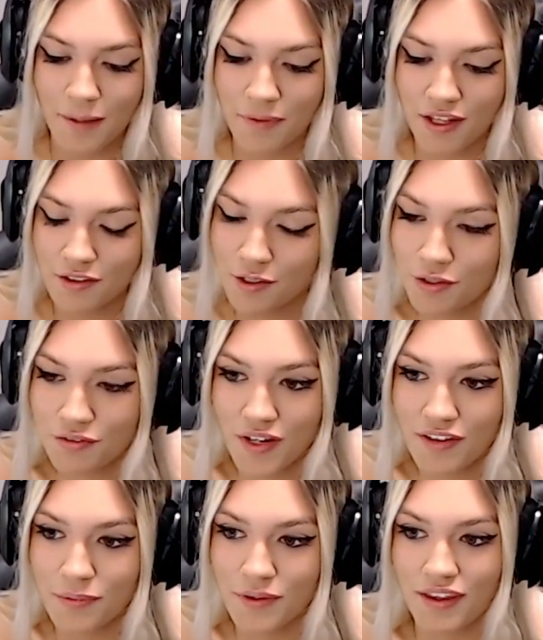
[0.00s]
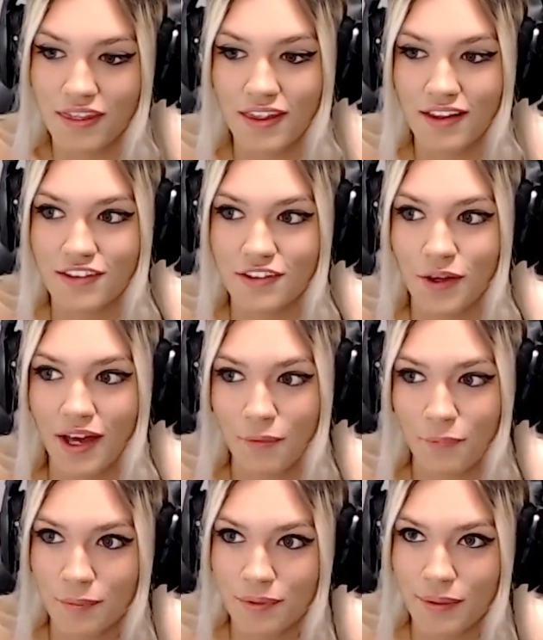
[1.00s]
I'm like close friends with, and so like I
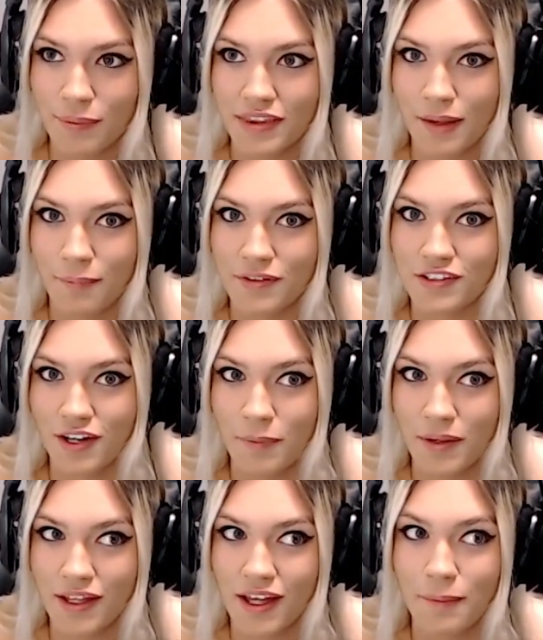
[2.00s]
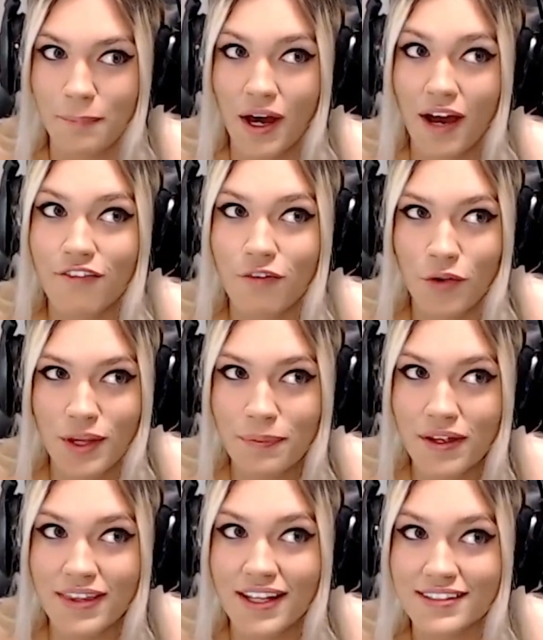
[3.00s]
will play with them because they're MNK, but I've only
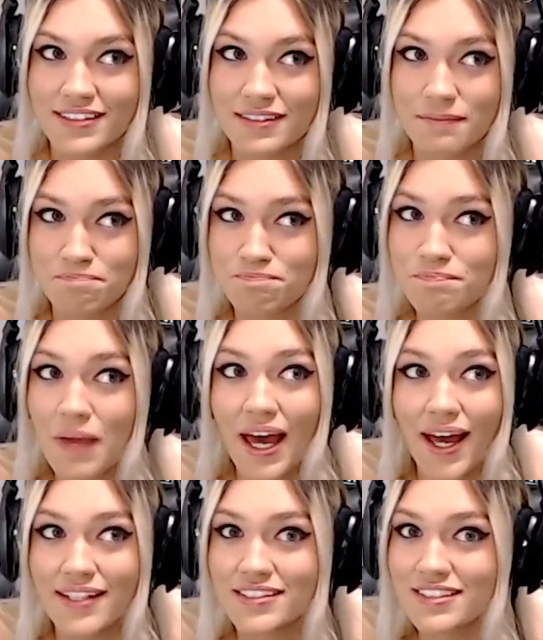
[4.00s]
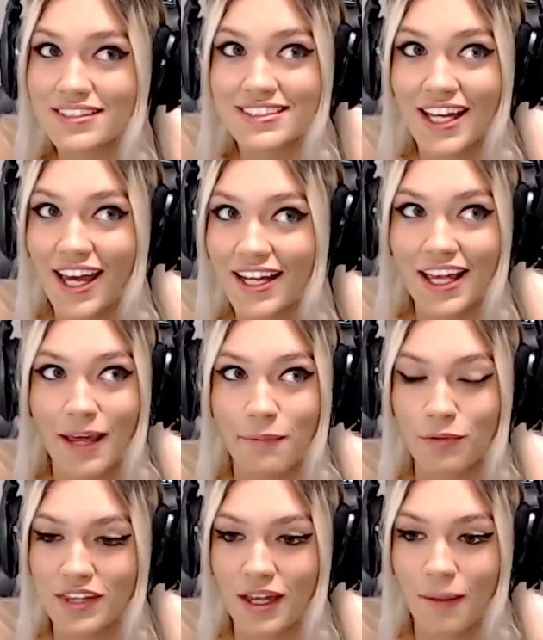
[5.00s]
played like max 10
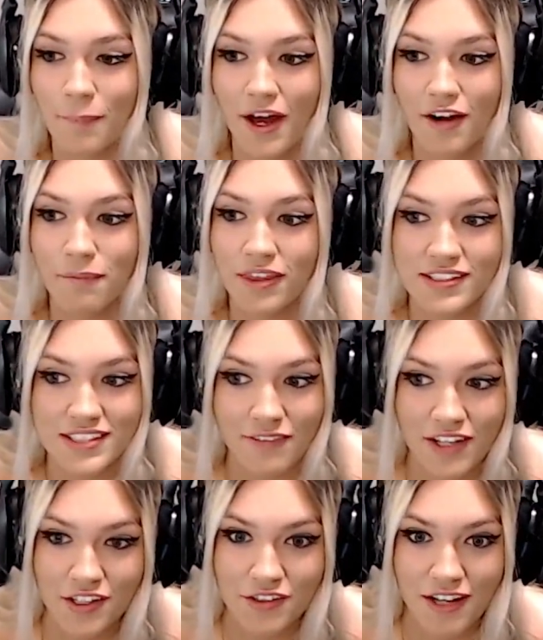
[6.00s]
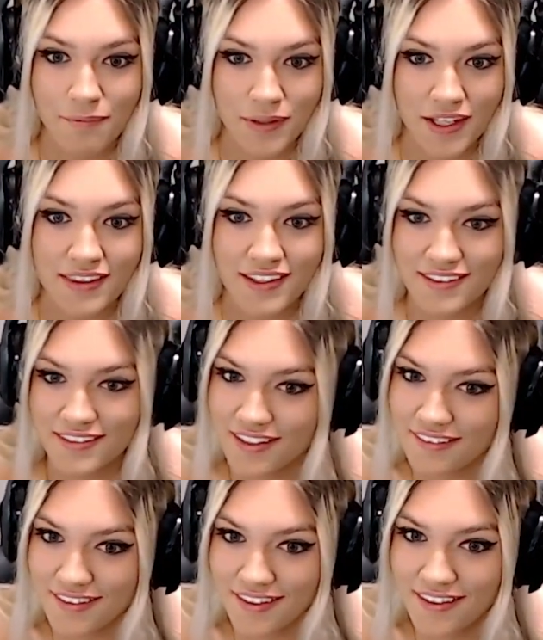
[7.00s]
games with them out of the 700 I played this
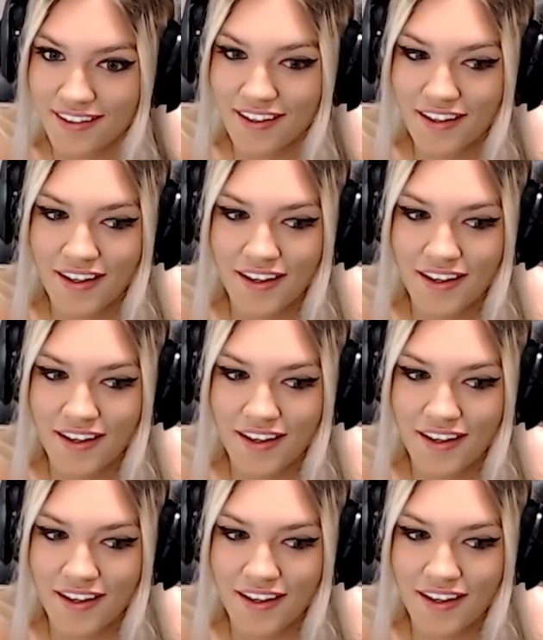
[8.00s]
season.